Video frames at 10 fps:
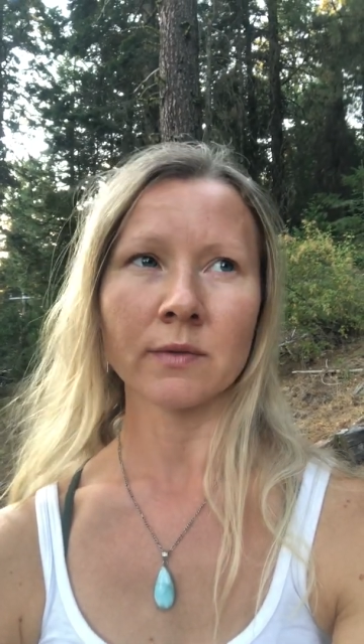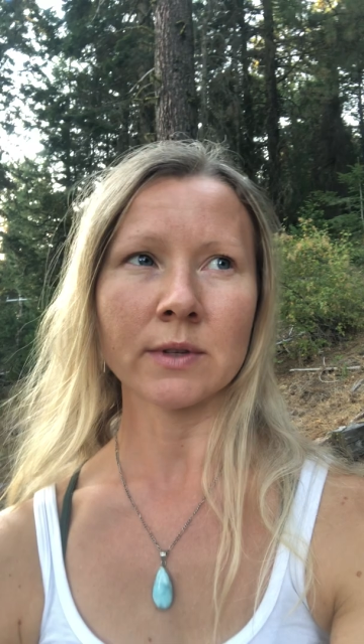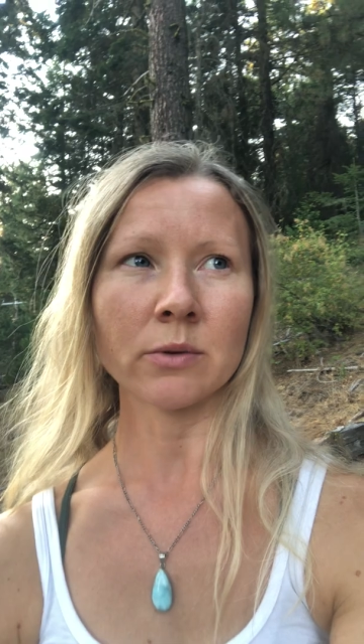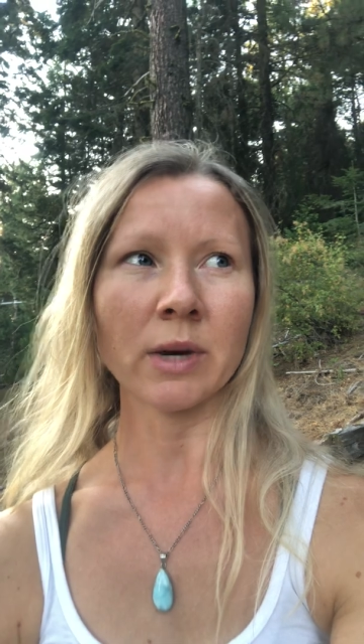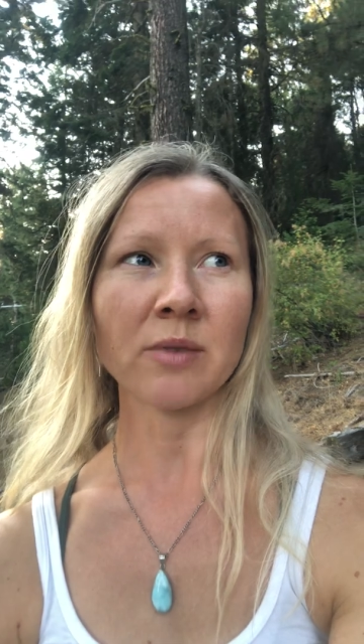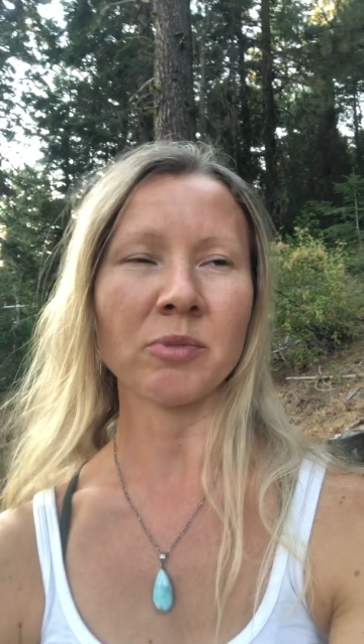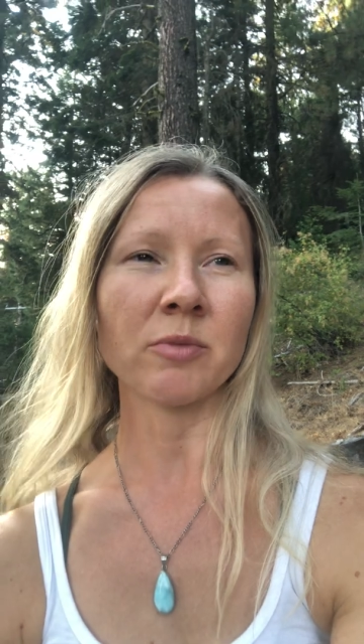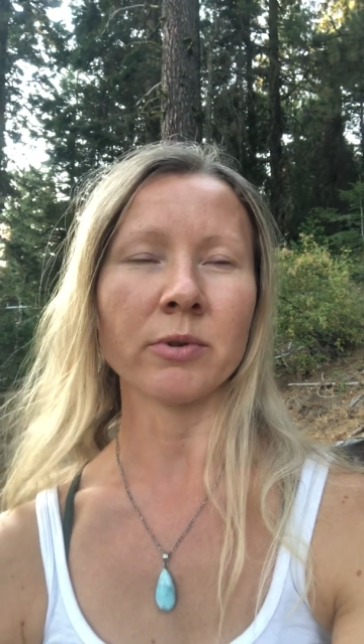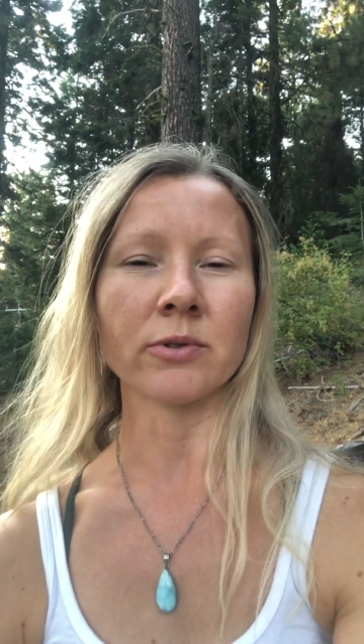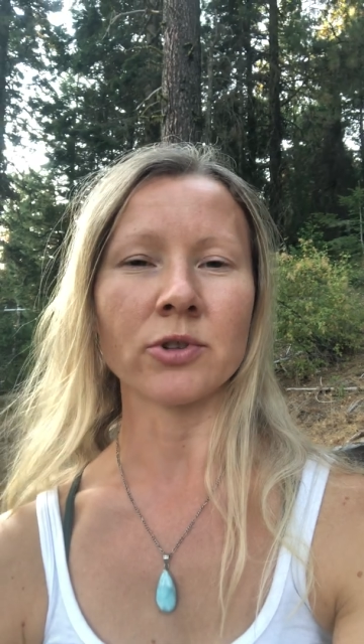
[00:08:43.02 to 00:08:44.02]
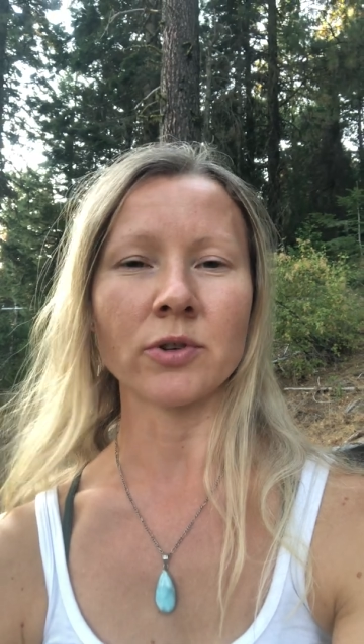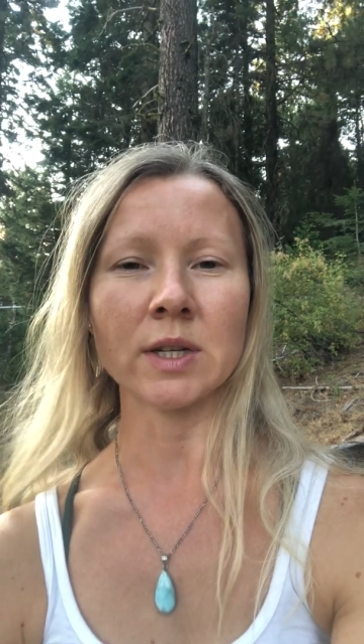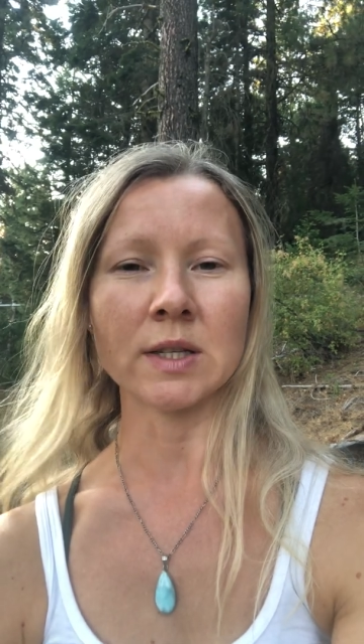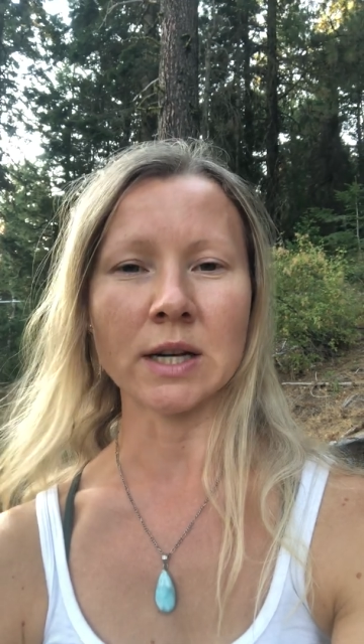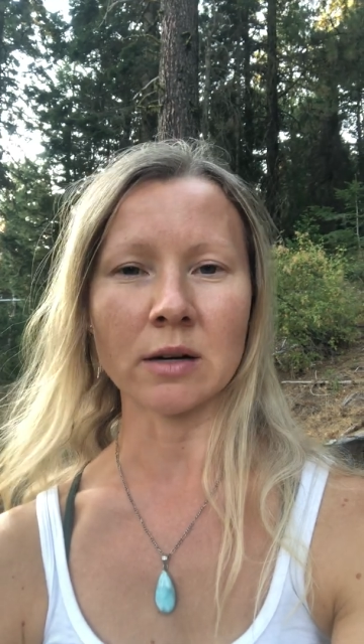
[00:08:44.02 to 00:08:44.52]
the way people
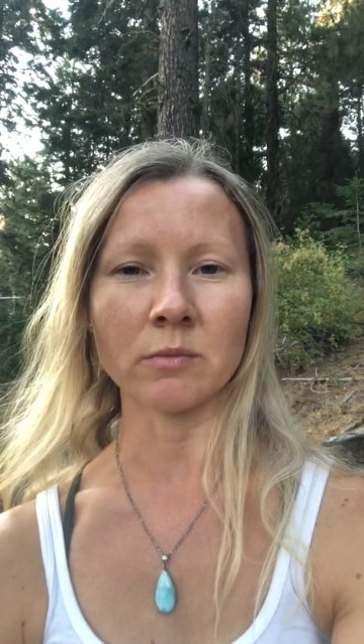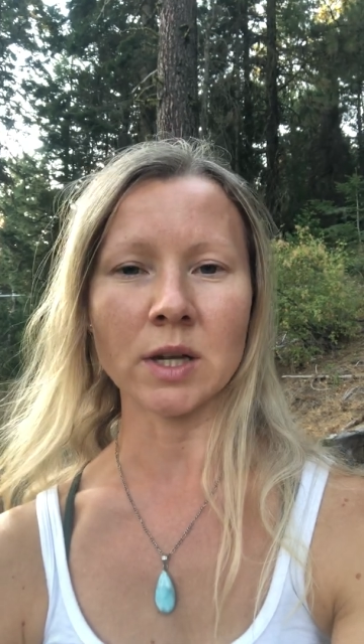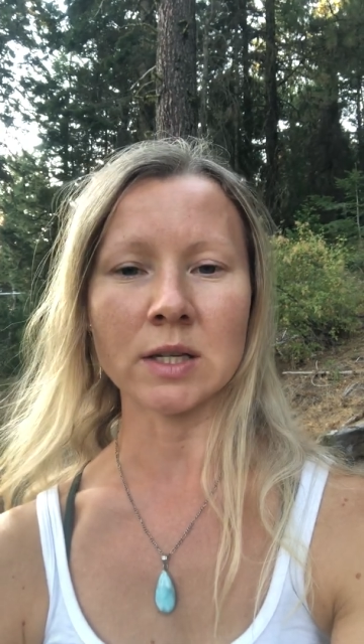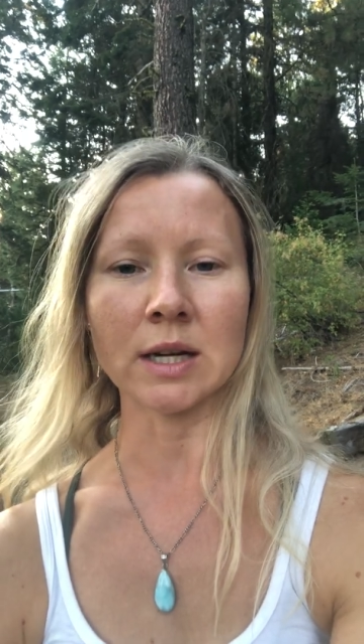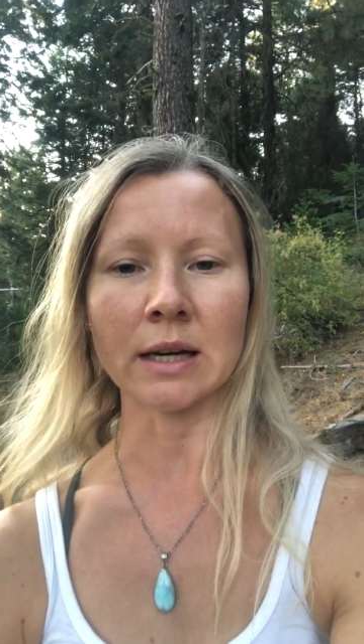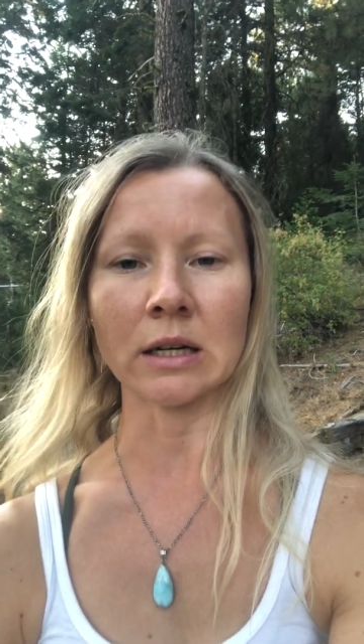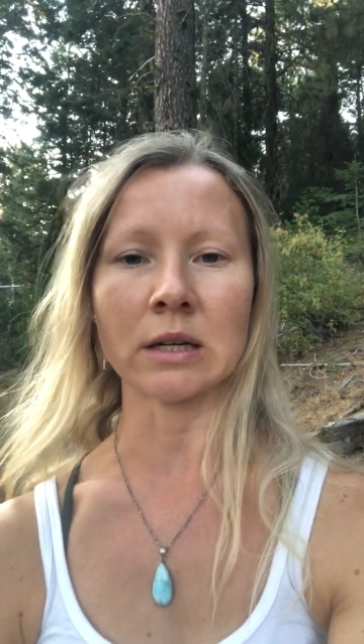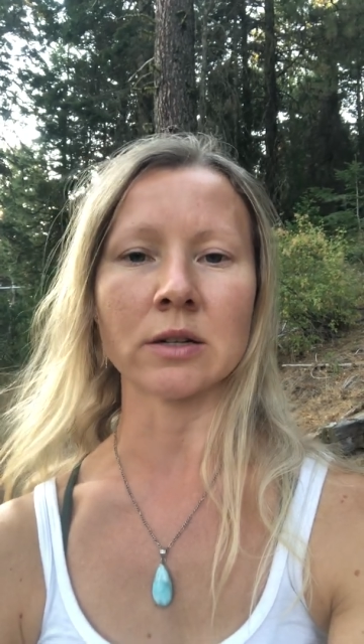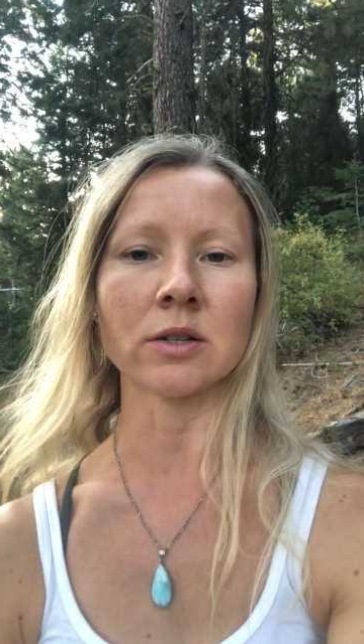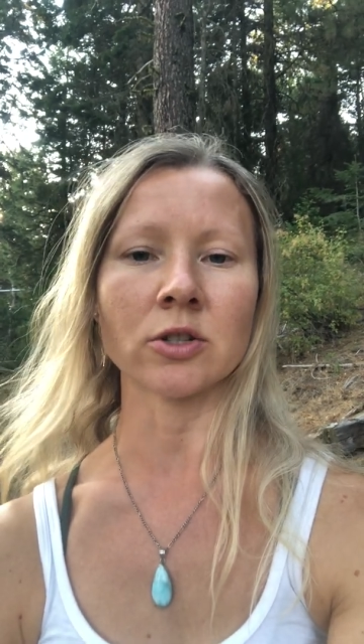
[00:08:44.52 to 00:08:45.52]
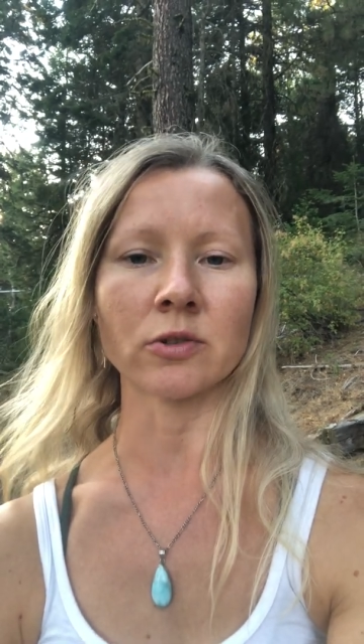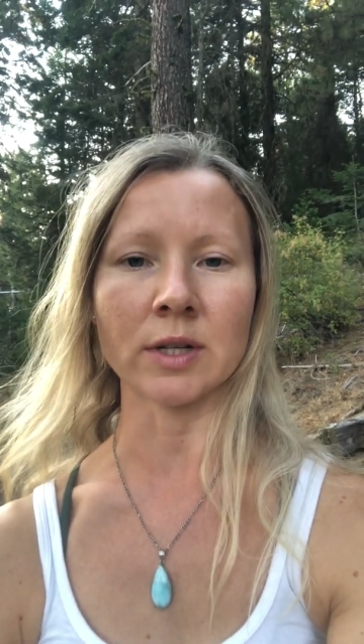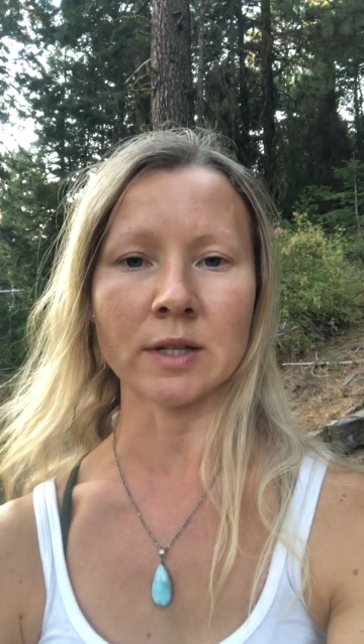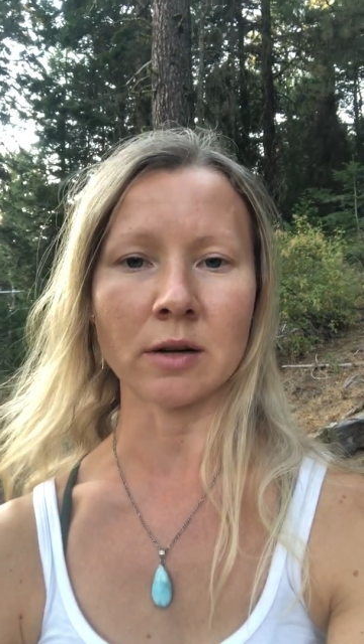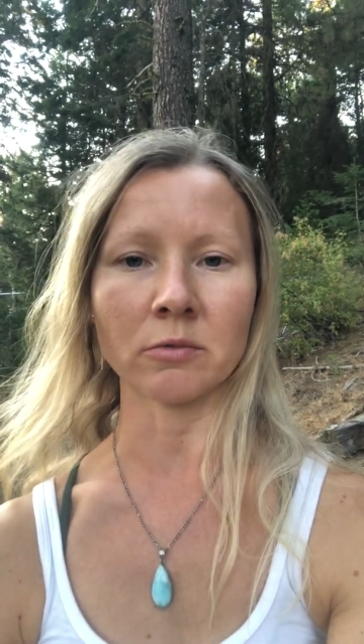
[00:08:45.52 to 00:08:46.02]
treat them is not going to destroy
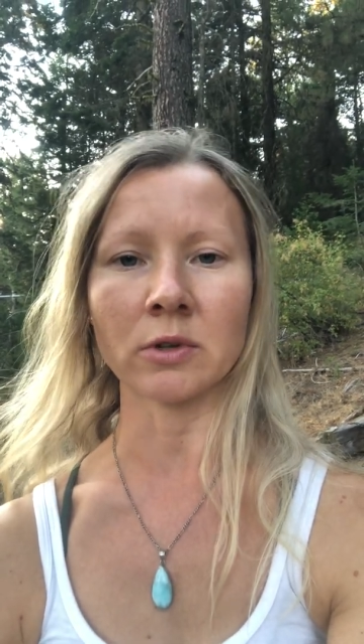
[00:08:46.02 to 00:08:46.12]
them,